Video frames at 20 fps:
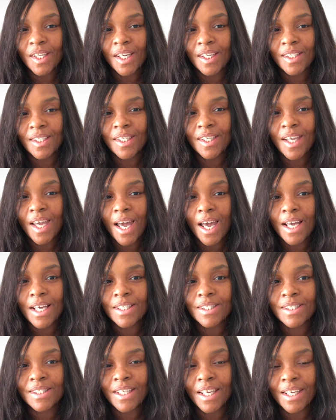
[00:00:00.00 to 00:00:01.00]
and he
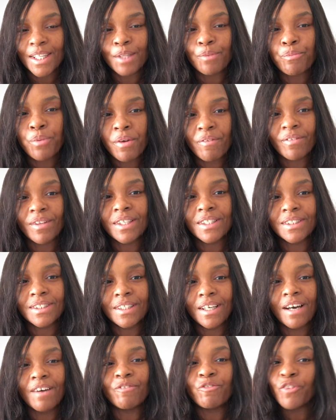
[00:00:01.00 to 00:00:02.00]
has gained the privilege
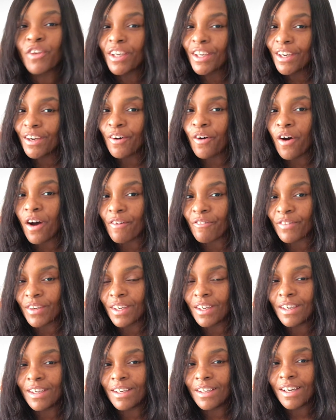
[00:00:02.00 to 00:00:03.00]
of drinking
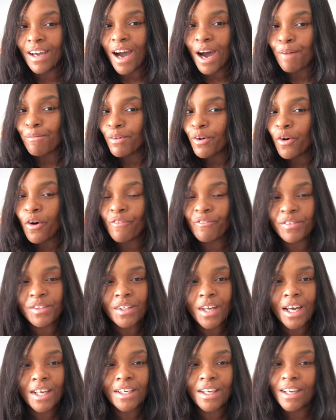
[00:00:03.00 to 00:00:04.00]
coffee. I'm a coffee
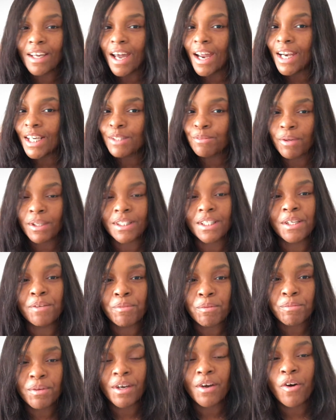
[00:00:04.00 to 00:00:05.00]
nut, I expected him
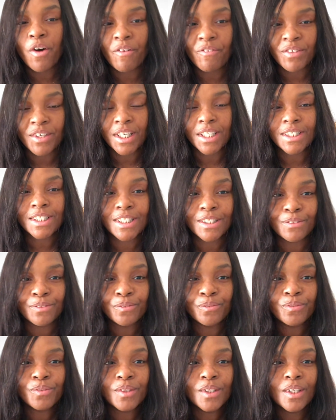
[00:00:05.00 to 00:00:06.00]
to be a coffee nut too.
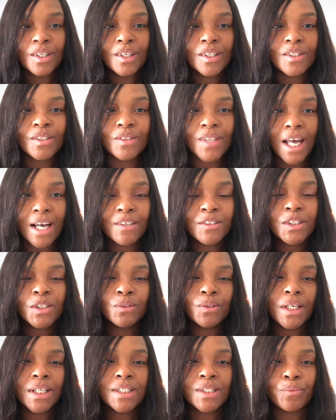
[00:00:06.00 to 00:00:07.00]
So now
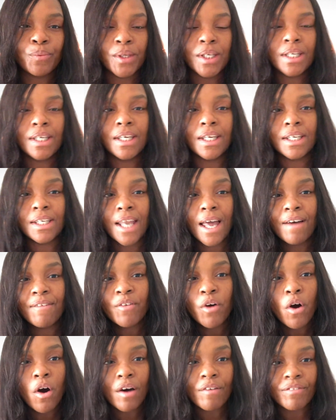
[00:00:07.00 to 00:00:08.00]
2 days a week, he can have
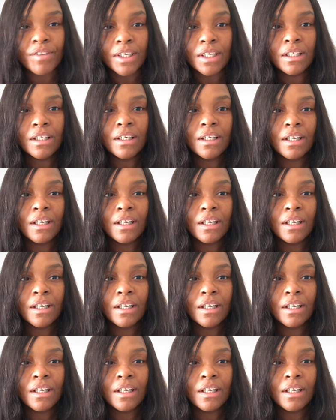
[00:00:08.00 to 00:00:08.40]
coffee,